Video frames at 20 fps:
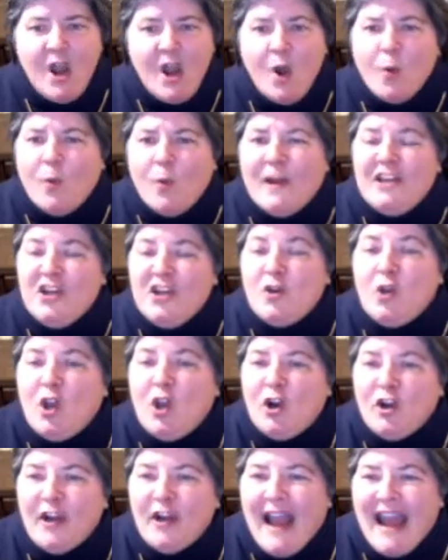when you
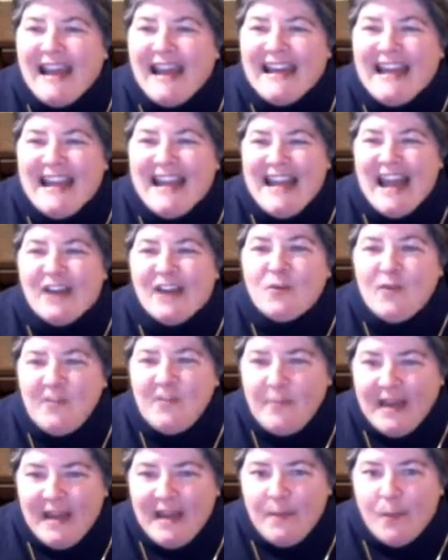learn how to connect
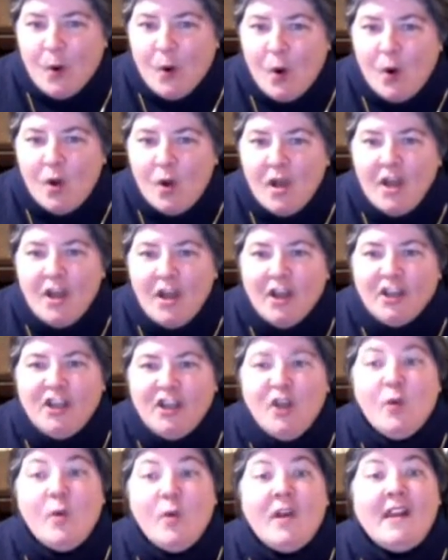with people,
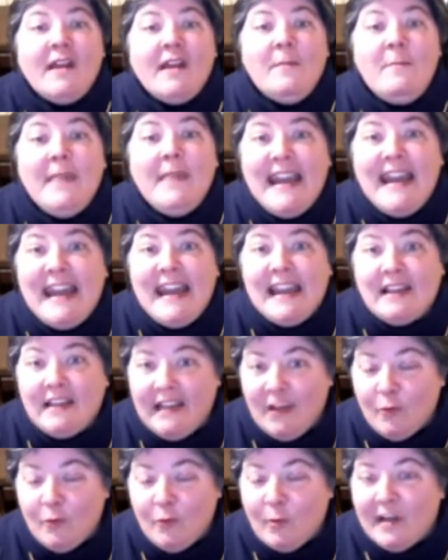you will
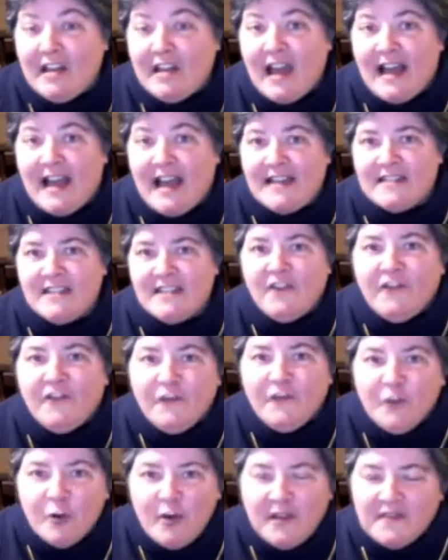immediately realize the
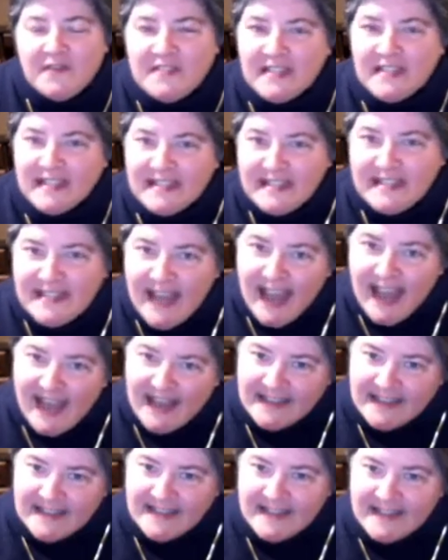fruit of
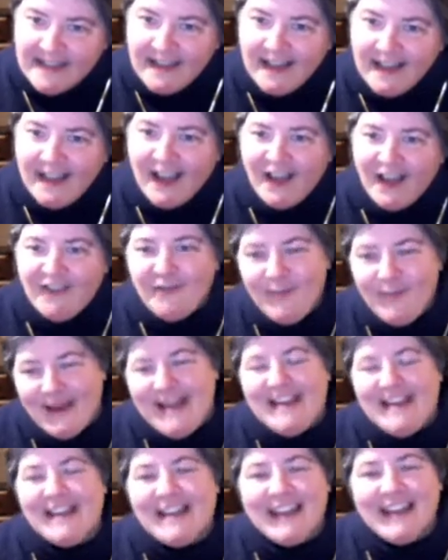success of
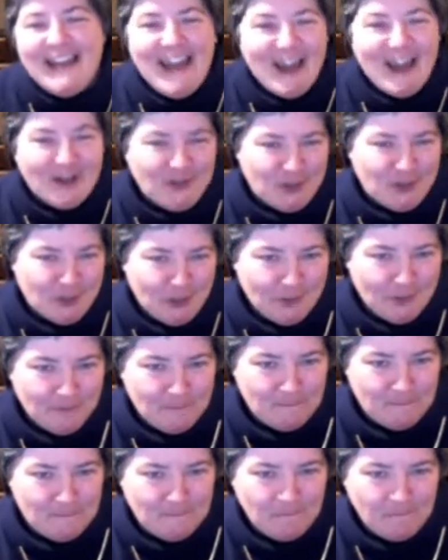being a connector.
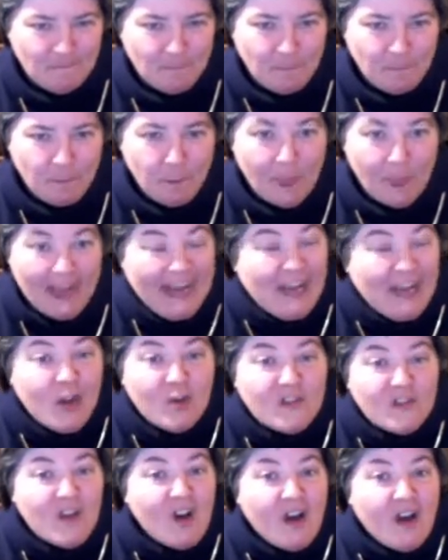He
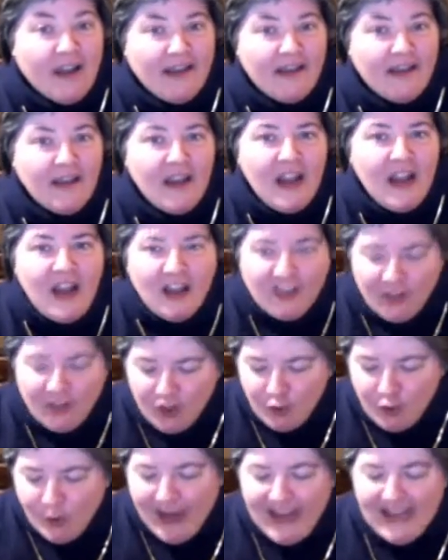goes on, the
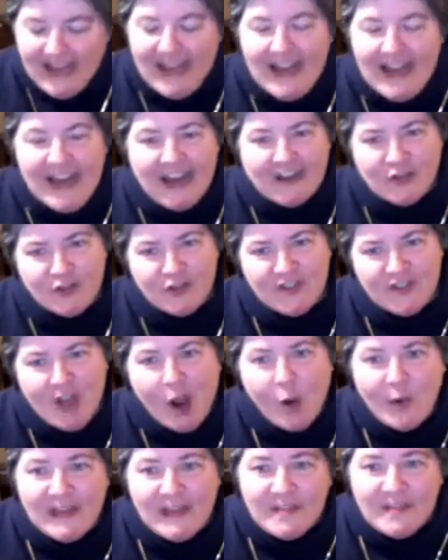great connectors
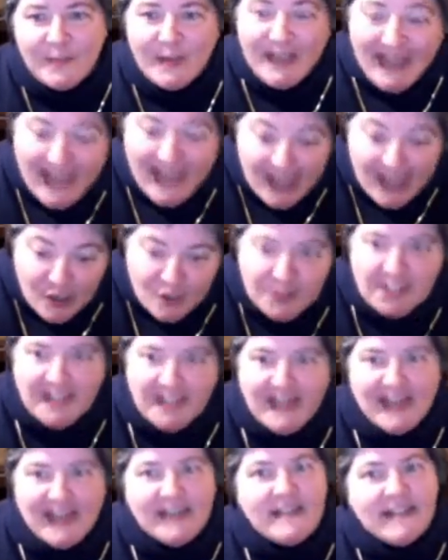always put
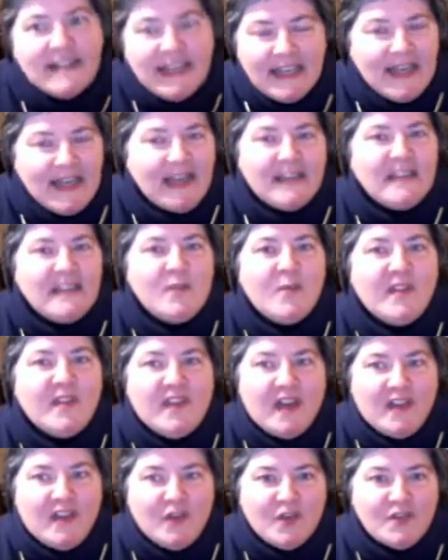energy into connecting with
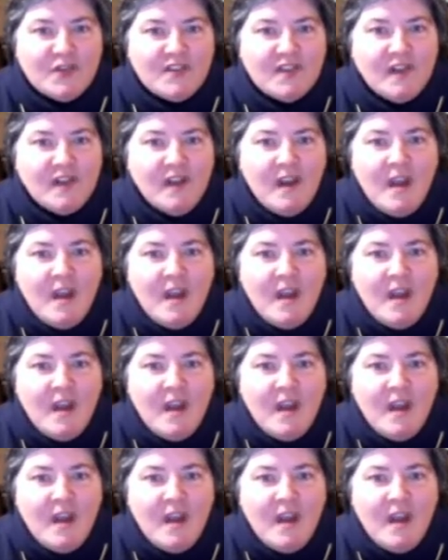others.